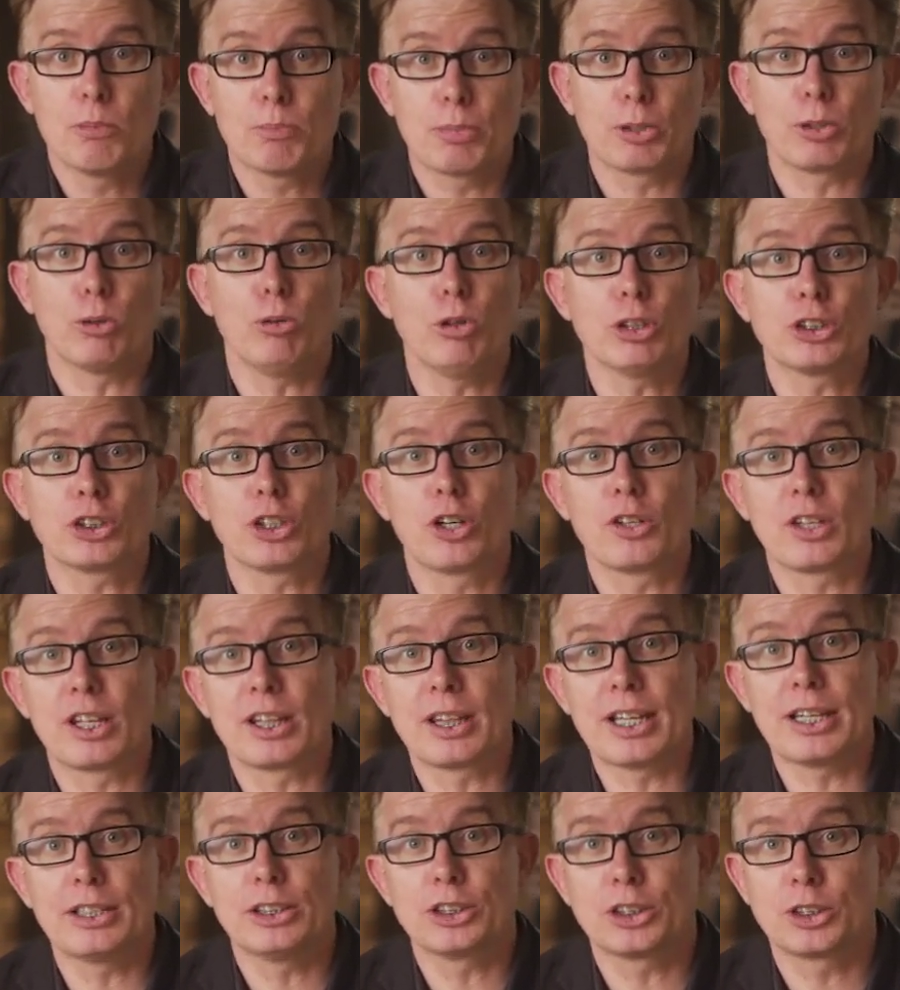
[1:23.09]
but also the
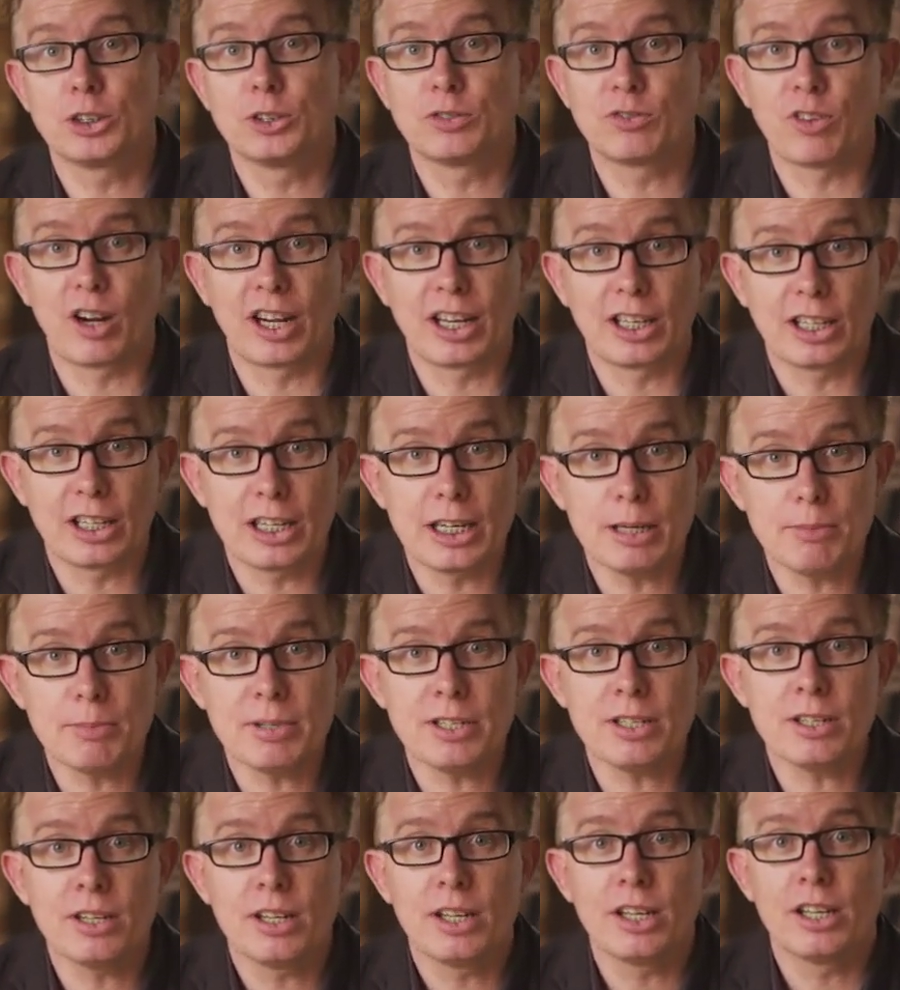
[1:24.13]
letters to
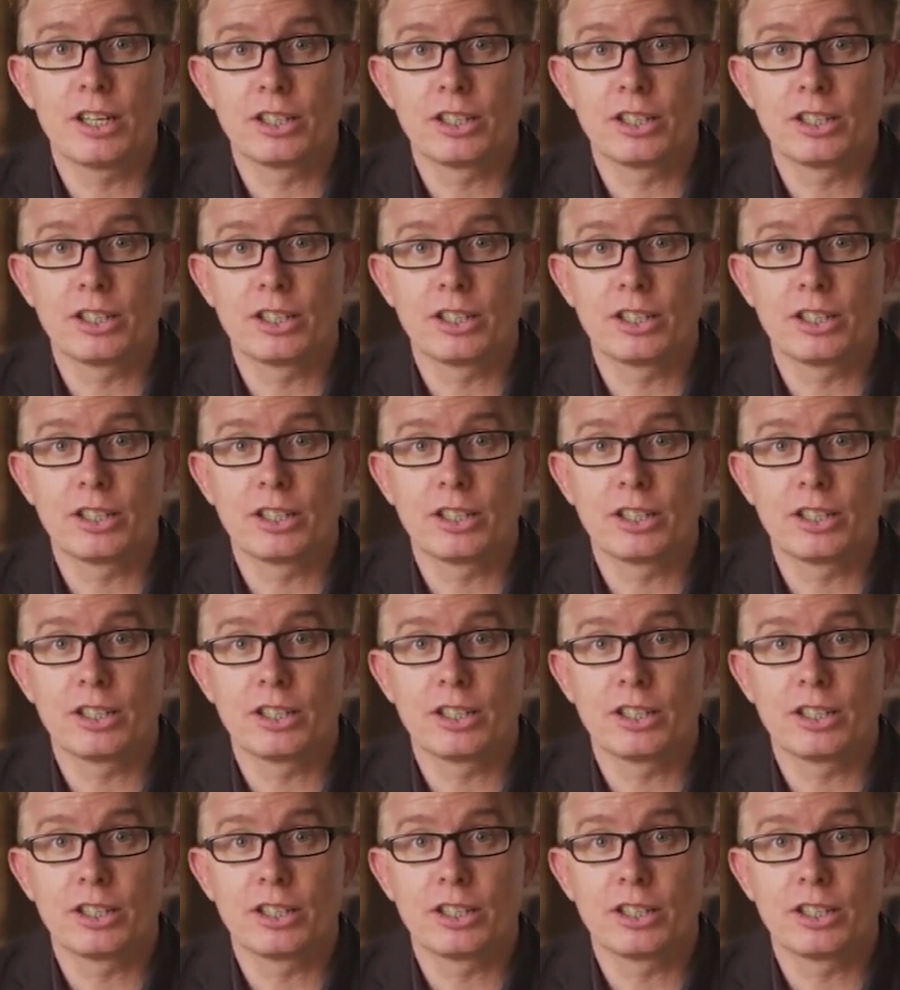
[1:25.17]
Philemon,